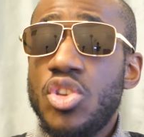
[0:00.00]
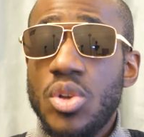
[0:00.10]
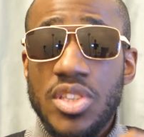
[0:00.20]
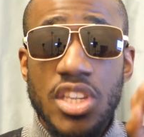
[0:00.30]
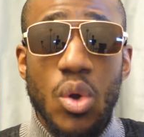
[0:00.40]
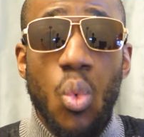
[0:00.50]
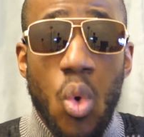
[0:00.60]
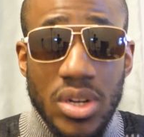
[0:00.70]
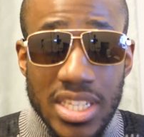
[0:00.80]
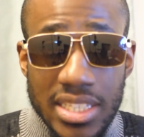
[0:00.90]
you're seeing
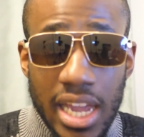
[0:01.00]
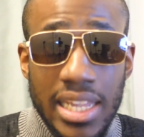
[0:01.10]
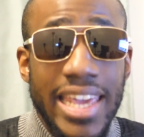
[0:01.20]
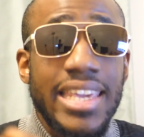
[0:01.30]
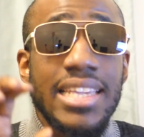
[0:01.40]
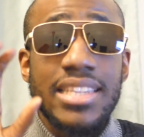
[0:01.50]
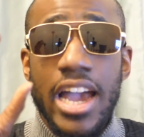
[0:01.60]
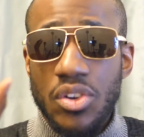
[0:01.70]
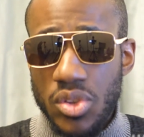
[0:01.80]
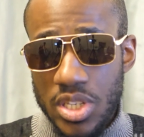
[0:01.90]
one style against
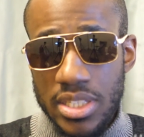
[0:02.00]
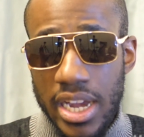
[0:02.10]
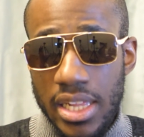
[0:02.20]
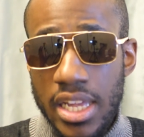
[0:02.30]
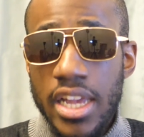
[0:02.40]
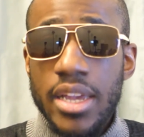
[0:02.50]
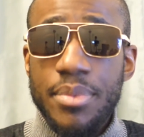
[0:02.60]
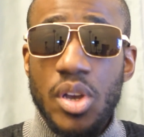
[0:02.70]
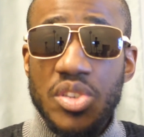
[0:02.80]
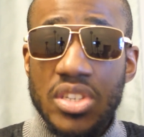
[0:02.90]
another style,
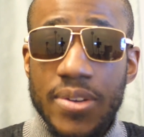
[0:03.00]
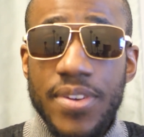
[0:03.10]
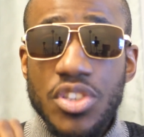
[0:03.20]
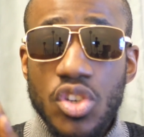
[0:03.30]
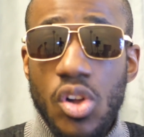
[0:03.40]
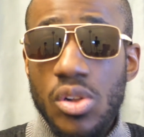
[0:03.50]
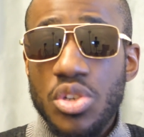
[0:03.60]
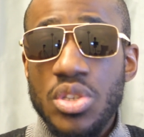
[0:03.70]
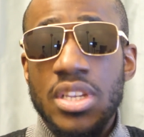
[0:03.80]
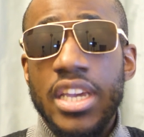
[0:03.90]
because different
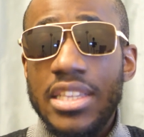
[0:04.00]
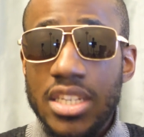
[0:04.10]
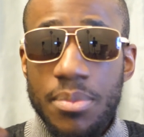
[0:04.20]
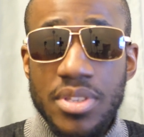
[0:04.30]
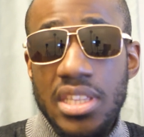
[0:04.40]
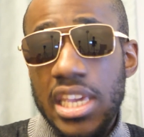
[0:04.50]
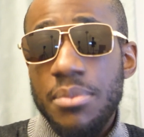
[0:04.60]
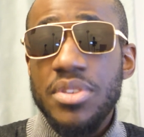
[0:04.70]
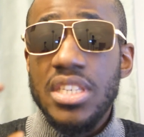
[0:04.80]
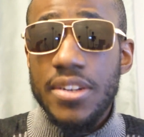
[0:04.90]
cultures interpret the
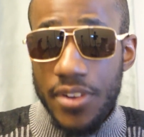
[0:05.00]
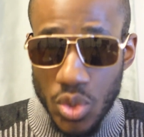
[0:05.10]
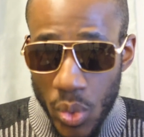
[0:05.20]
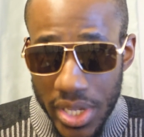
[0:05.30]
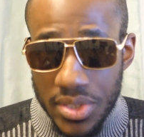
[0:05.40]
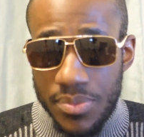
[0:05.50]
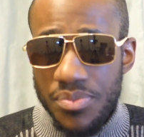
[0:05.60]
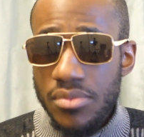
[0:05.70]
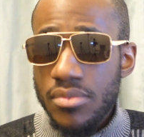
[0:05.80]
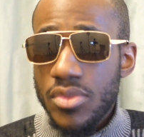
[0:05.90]
games in different ways.
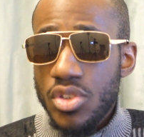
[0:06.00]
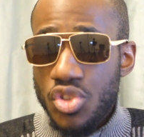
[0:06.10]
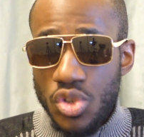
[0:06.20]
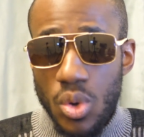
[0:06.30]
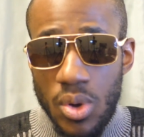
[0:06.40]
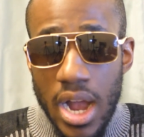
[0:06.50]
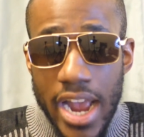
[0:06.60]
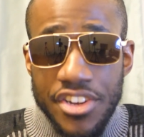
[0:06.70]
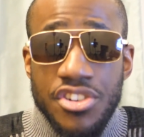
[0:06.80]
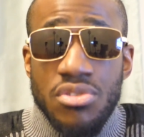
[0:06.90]
So
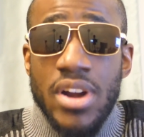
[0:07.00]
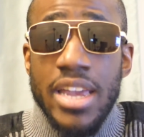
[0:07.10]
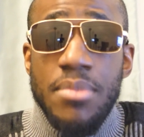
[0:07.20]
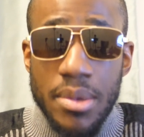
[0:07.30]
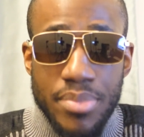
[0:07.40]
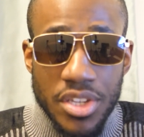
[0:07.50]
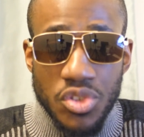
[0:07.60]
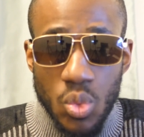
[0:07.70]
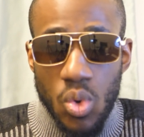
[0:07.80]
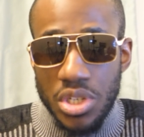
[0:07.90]
I try my
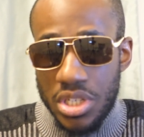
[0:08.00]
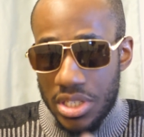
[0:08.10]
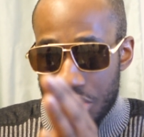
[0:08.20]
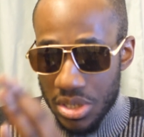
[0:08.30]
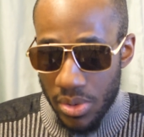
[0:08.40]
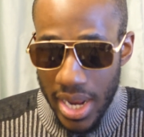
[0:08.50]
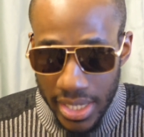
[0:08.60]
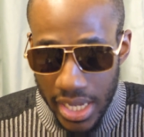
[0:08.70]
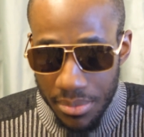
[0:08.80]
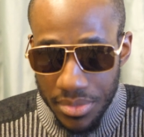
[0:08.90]
best to watch Serie
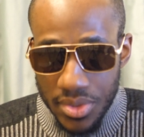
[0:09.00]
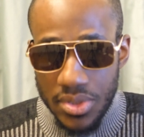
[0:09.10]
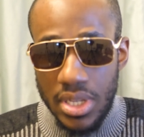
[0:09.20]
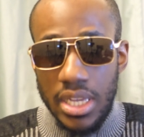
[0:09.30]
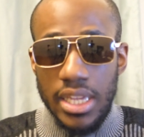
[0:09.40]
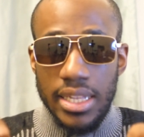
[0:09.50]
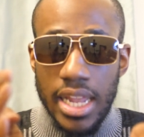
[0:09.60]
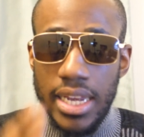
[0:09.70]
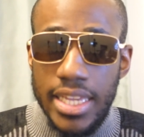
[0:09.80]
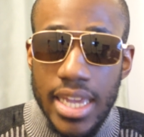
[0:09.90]
A games,
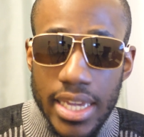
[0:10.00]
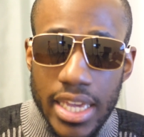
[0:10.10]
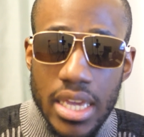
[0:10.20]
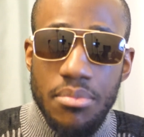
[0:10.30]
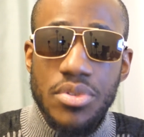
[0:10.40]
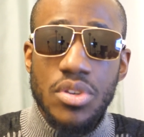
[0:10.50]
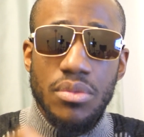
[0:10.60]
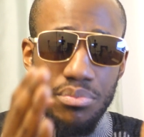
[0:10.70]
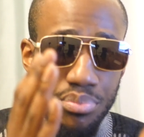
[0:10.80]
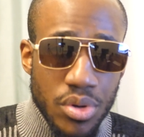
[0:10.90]
La Liga games,
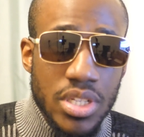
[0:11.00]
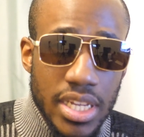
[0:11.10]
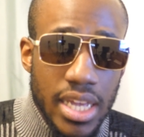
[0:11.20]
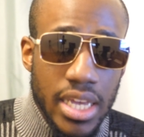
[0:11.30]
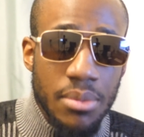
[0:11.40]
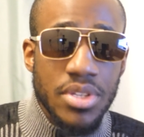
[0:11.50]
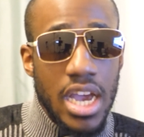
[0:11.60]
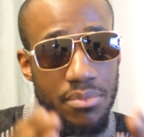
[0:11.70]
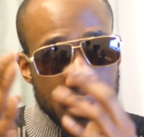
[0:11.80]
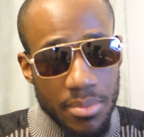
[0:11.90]
Bundesliga games,
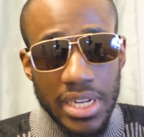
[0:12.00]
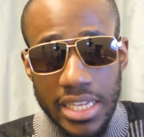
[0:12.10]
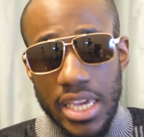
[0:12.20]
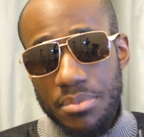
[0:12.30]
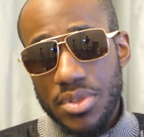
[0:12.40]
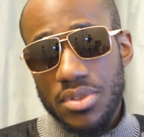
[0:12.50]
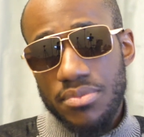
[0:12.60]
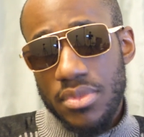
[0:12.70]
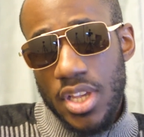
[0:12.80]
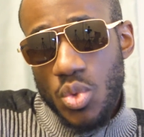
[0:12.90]
and Premier League games.
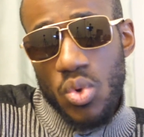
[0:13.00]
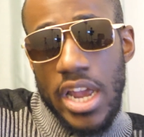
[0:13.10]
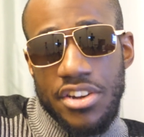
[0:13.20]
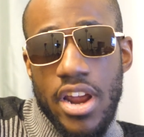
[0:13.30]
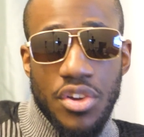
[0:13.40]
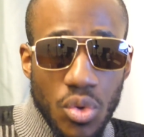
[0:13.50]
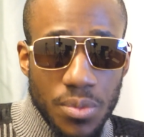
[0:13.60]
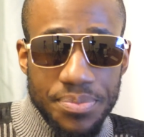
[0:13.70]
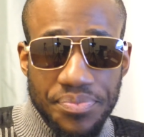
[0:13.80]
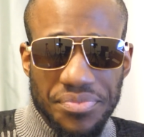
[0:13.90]
That's what I try and
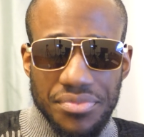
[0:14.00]
do.